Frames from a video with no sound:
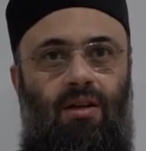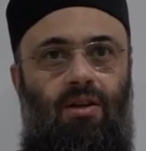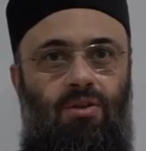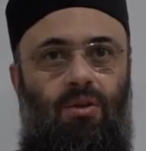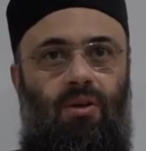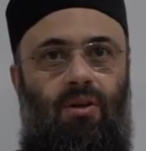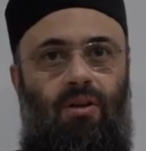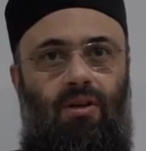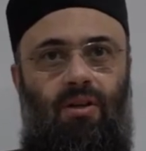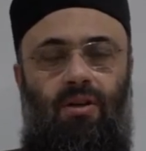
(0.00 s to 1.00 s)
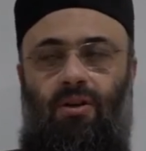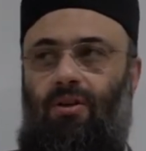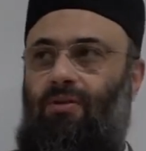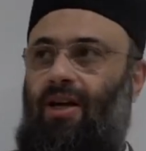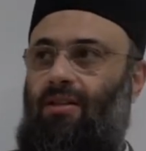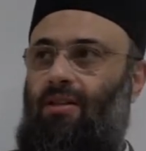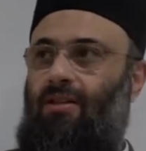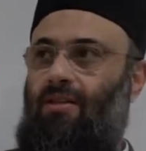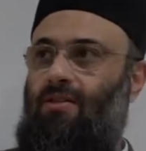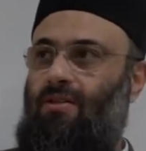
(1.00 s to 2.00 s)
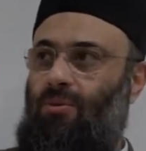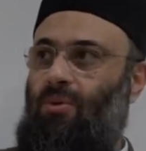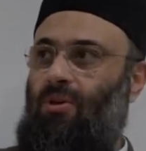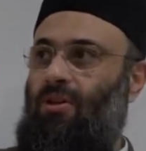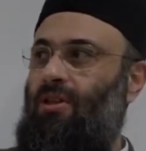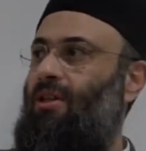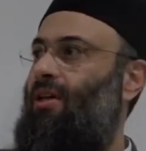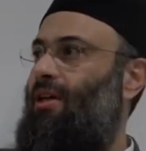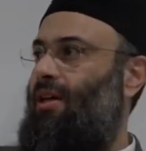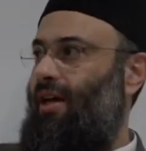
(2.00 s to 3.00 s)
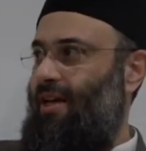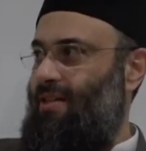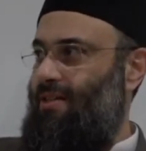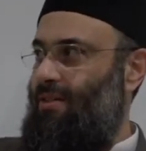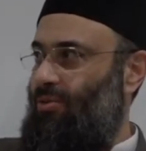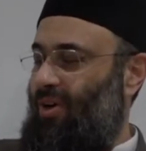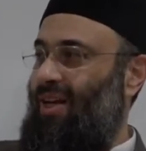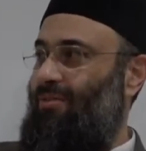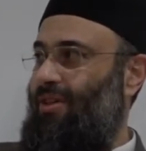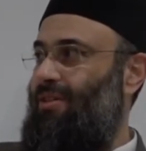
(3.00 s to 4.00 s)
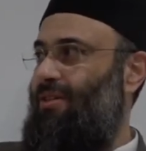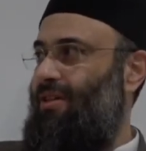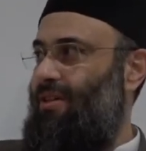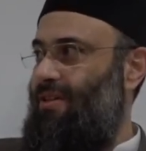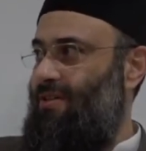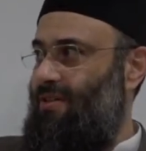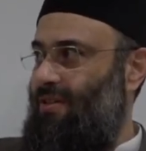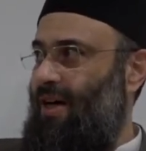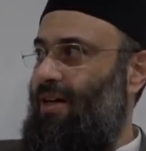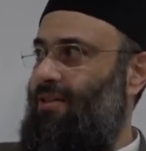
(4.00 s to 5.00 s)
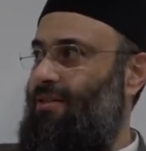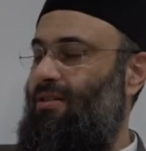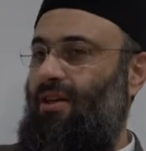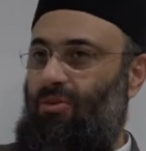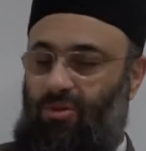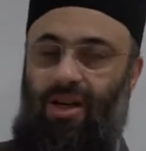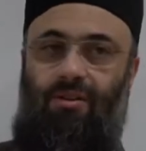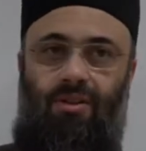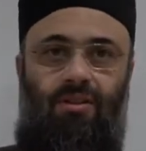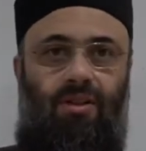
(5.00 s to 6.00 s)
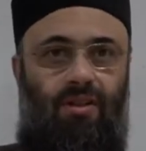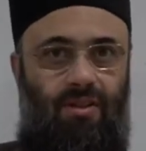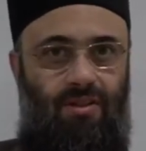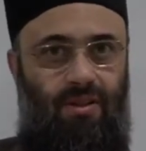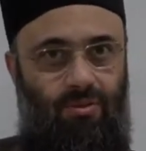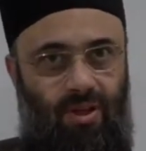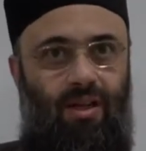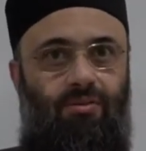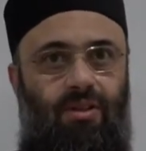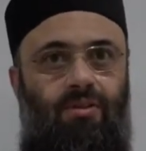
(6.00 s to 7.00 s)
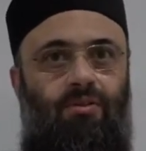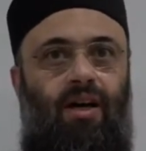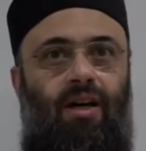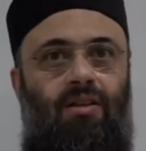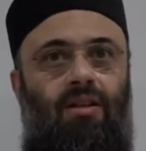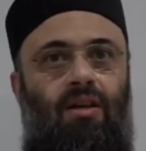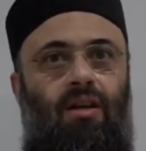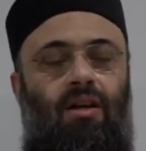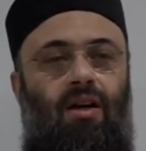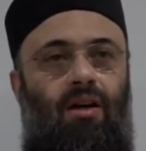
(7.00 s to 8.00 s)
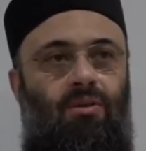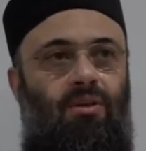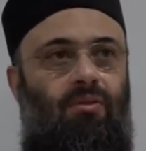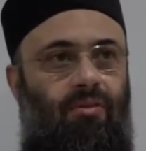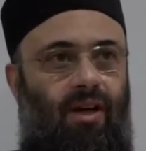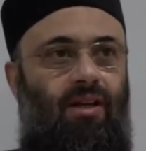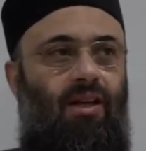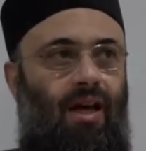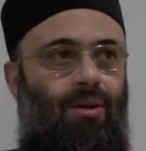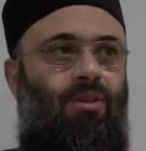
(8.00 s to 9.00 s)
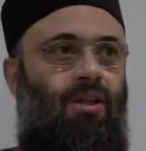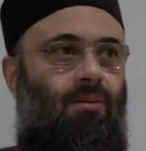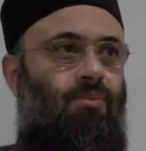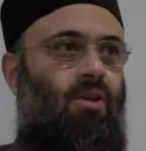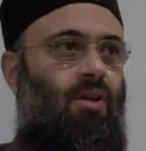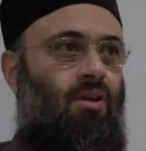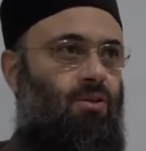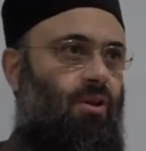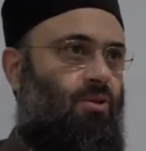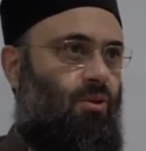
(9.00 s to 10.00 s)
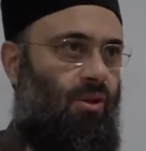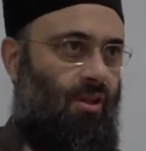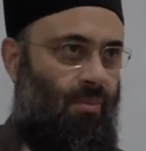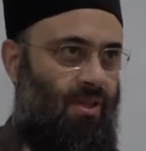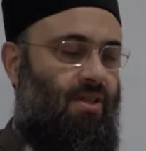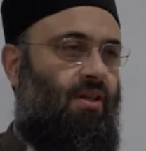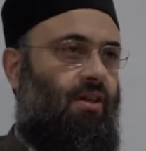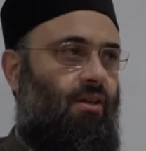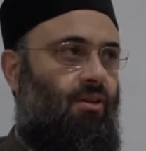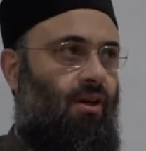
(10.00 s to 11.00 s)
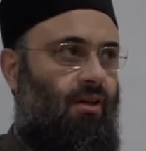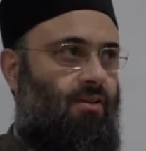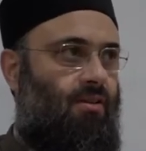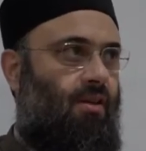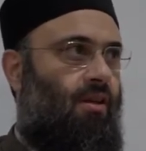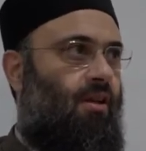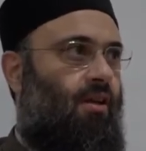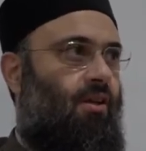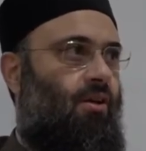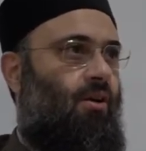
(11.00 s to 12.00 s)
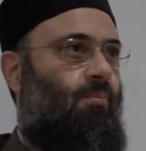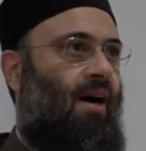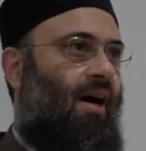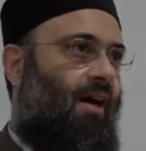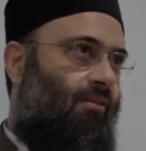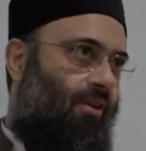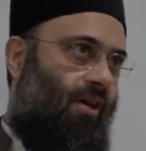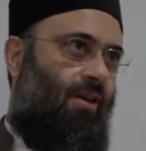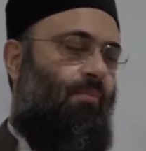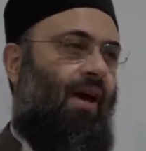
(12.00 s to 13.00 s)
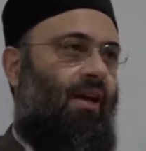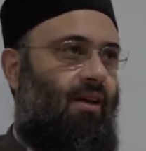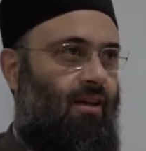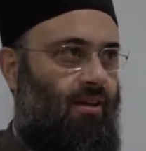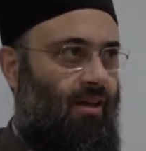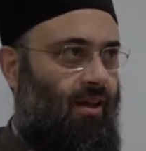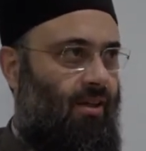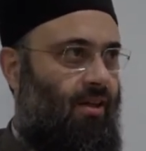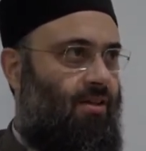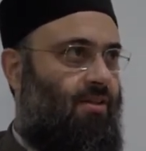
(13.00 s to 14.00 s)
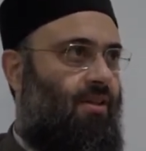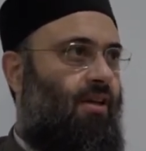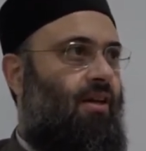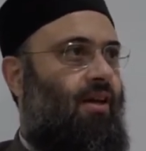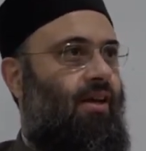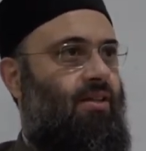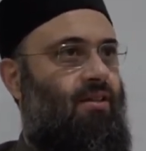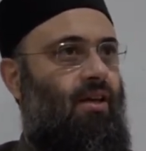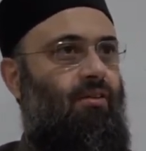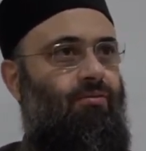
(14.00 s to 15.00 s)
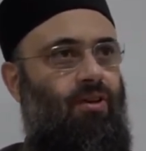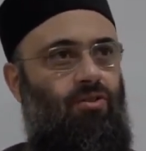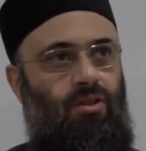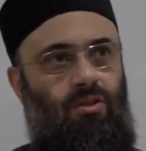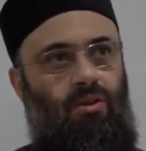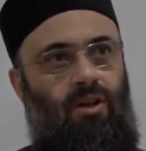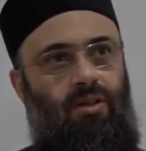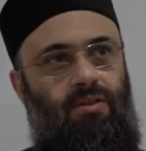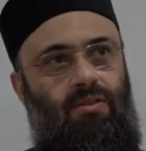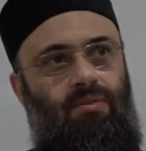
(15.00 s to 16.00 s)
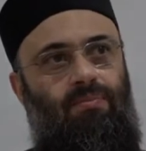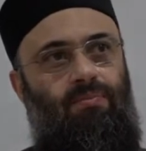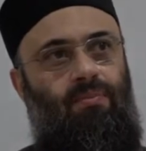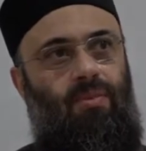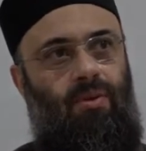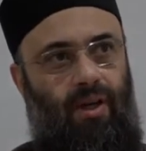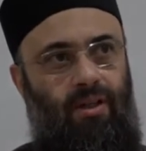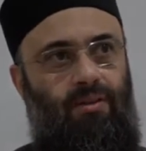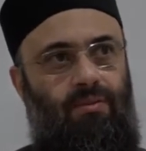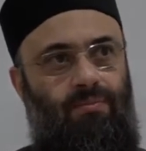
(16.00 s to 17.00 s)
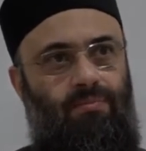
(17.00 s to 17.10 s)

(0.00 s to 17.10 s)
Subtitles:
So the fact that this is a wall is relevant. It is not irrelevant. It is a relevant fact to the final outcome. So it's called the material cause. My very banging like this is the efficient cause, right?